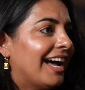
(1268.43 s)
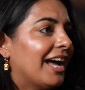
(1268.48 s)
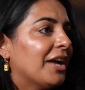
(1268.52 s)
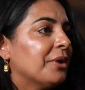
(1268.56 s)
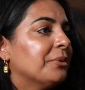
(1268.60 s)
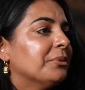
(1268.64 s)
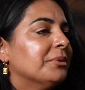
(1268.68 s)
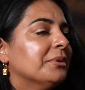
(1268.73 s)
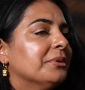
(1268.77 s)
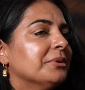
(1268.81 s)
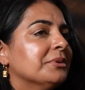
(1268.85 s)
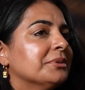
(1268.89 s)
I
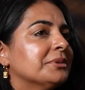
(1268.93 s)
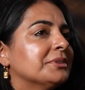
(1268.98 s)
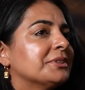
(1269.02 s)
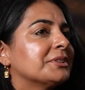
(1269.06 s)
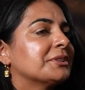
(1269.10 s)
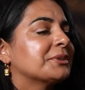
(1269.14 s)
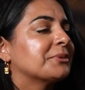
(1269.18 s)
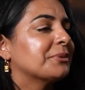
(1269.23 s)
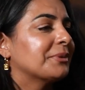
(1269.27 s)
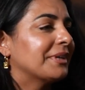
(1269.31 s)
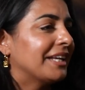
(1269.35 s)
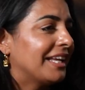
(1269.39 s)
will
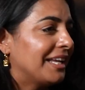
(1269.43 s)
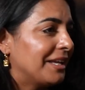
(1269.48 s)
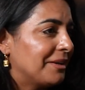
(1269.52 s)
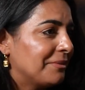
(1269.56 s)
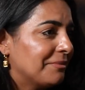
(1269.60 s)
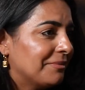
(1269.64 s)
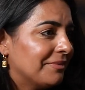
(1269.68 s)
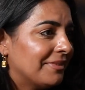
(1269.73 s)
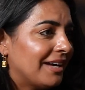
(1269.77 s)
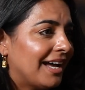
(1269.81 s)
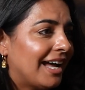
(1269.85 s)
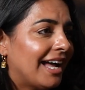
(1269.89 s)

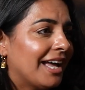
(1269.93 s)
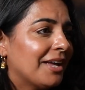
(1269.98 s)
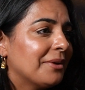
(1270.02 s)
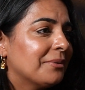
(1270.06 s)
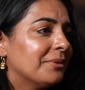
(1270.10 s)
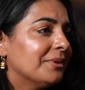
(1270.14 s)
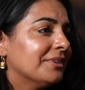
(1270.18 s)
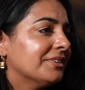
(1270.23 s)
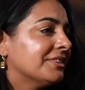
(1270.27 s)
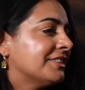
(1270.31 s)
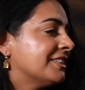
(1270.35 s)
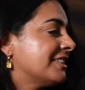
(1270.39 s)
scream. I
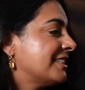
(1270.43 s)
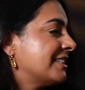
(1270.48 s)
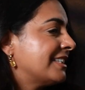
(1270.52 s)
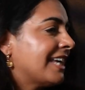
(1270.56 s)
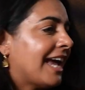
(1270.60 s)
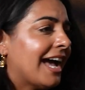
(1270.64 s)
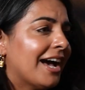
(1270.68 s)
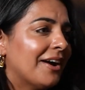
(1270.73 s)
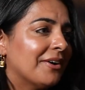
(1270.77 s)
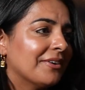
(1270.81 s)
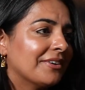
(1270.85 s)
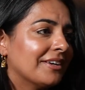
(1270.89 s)
will
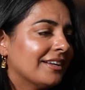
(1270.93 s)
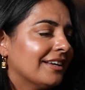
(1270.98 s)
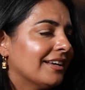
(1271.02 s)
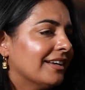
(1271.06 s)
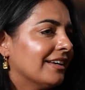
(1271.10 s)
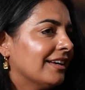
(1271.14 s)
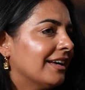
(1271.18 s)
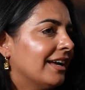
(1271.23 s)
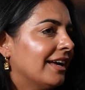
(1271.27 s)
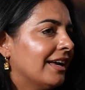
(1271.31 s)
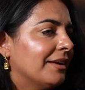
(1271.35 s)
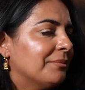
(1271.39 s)
shout,
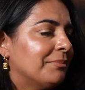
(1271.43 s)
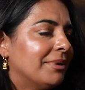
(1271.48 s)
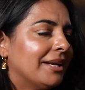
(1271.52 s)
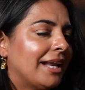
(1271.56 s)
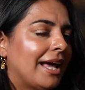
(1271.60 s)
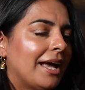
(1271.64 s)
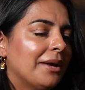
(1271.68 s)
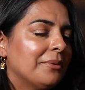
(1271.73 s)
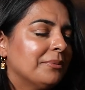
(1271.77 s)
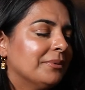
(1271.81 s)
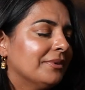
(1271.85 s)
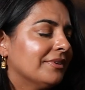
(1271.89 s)
but
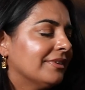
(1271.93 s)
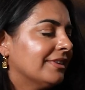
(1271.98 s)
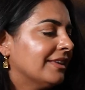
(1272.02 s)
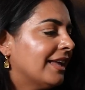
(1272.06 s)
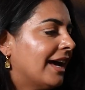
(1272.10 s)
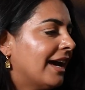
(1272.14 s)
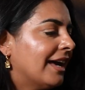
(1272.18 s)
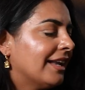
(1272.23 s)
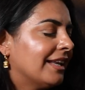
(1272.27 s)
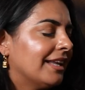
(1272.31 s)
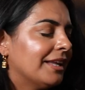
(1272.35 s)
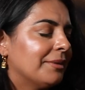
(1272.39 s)
I will
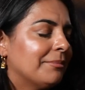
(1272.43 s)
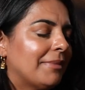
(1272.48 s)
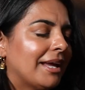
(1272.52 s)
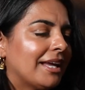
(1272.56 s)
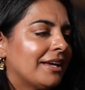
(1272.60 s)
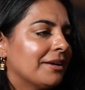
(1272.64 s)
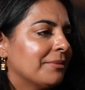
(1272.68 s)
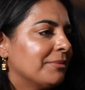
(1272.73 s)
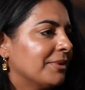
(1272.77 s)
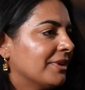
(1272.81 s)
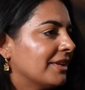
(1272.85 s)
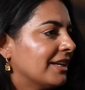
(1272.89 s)
not let my
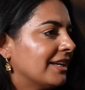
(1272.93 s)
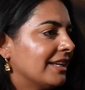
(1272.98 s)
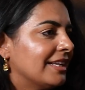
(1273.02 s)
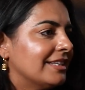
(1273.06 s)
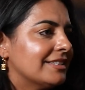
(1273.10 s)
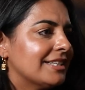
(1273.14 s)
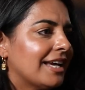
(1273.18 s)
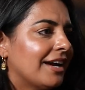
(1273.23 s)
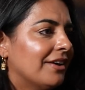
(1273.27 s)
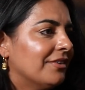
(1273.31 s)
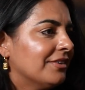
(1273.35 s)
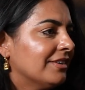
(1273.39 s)
community
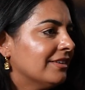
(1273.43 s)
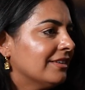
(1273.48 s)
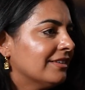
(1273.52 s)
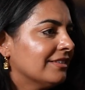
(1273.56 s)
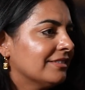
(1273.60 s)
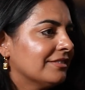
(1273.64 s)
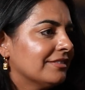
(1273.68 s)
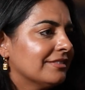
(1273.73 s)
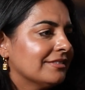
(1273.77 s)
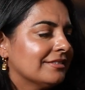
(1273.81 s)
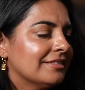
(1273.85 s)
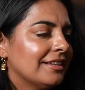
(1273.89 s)
down.
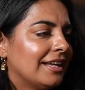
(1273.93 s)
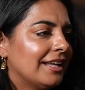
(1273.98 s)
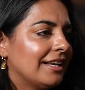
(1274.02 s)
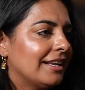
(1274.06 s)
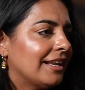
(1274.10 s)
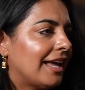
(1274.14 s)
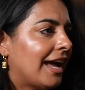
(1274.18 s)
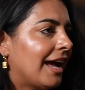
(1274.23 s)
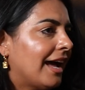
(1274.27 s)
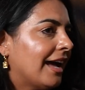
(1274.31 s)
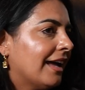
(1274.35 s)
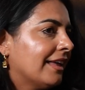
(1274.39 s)

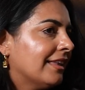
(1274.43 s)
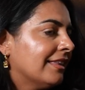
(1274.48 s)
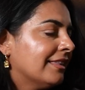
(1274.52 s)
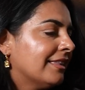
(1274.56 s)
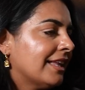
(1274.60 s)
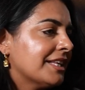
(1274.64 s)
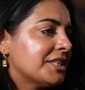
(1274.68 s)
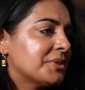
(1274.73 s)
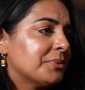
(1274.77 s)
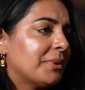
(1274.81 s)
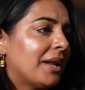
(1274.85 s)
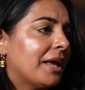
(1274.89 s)
And
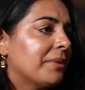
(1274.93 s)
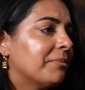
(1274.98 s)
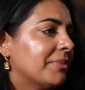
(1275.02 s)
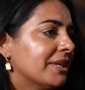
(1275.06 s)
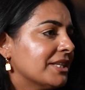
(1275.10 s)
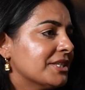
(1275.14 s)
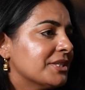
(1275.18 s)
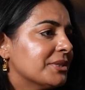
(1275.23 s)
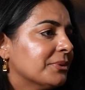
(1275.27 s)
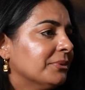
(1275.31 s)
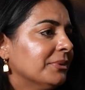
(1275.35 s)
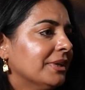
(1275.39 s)
that's what I've
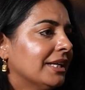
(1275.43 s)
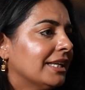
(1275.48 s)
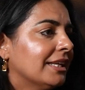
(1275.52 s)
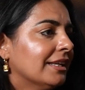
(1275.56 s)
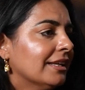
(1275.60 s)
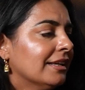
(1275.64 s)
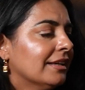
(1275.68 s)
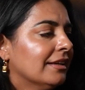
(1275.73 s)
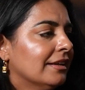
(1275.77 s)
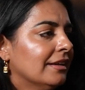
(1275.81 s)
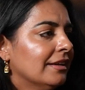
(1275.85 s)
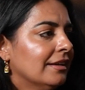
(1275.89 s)
been
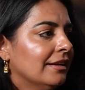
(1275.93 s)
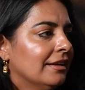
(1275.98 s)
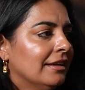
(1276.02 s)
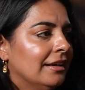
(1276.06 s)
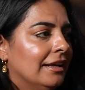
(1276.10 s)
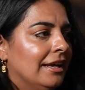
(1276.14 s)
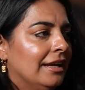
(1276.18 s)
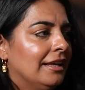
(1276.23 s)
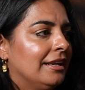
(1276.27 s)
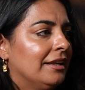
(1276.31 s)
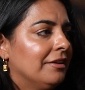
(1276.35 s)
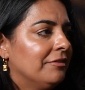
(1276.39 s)
doing.
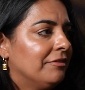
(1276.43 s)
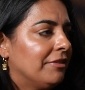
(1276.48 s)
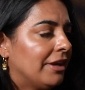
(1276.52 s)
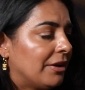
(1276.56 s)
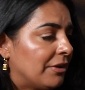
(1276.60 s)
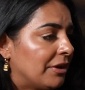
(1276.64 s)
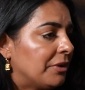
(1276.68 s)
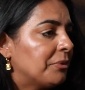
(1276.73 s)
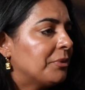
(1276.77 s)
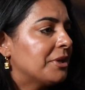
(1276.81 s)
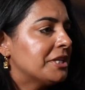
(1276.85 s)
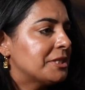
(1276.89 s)
In a
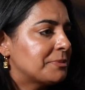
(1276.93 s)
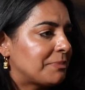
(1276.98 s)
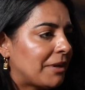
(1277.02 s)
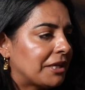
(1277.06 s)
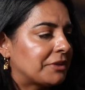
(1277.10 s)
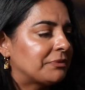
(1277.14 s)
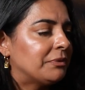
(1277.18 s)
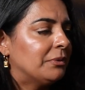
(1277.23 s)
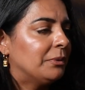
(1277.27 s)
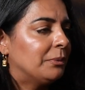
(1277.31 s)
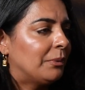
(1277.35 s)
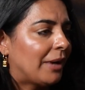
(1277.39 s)
very
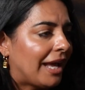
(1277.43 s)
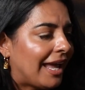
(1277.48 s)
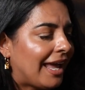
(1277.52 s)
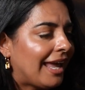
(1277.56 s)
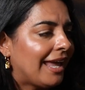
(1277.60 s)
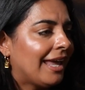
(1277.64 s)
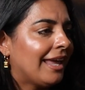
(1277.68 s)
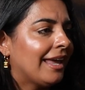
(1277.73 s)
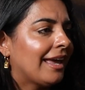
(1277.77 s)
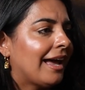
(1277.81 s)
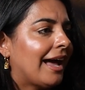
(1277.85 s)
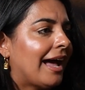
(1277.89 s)
respectful
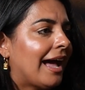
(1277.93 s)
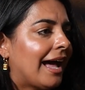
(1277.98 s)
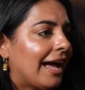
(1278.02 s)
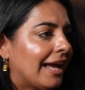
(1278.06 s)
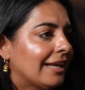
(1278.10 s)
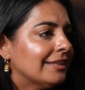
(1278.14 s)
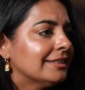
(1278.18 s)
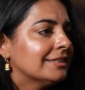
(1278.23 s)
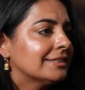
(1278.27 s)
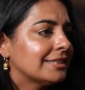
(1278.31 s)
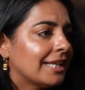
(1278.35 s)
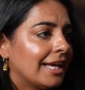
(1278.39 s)
way,
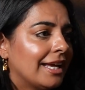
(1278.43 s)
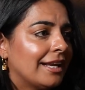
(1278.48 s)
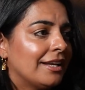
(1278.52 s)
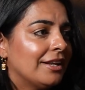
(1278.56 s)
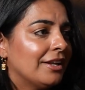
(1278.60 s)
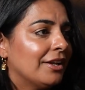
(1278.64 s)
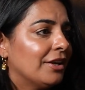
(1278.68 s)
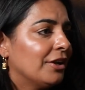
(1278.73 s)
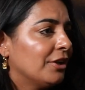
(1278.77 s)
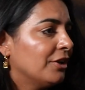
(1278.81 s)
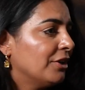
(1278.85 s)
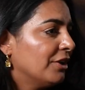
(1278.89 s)
I
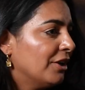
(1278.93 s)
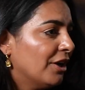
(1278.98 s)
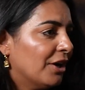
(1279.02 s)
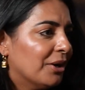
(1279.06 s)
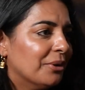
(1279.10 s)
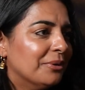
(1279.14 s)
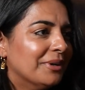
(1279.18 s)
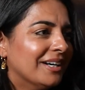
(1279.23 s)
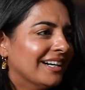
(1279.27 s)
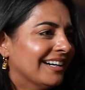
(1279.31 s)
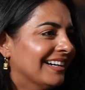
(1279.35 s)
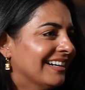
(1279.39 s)
said
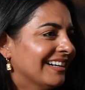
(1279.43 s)
no.